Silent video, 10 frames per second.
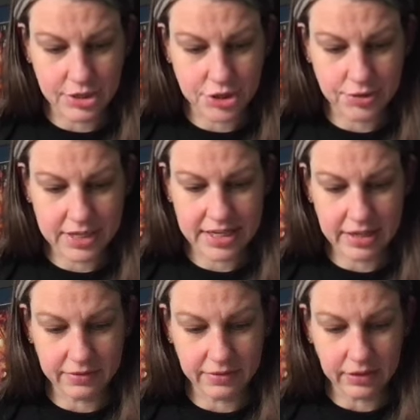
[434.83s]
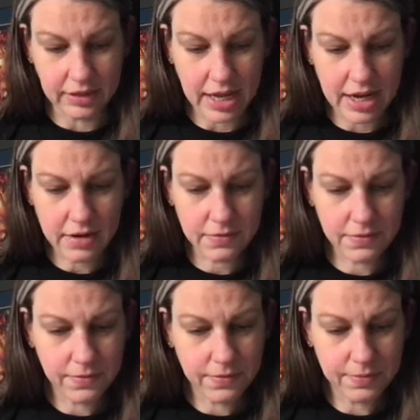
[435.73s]
Tree of
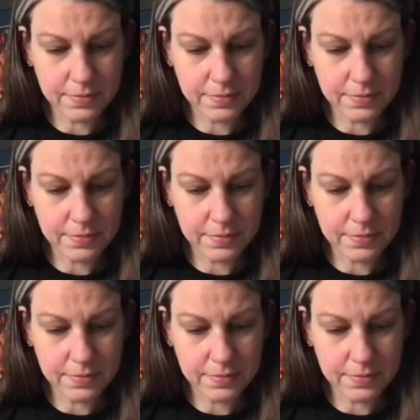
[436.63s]
Life,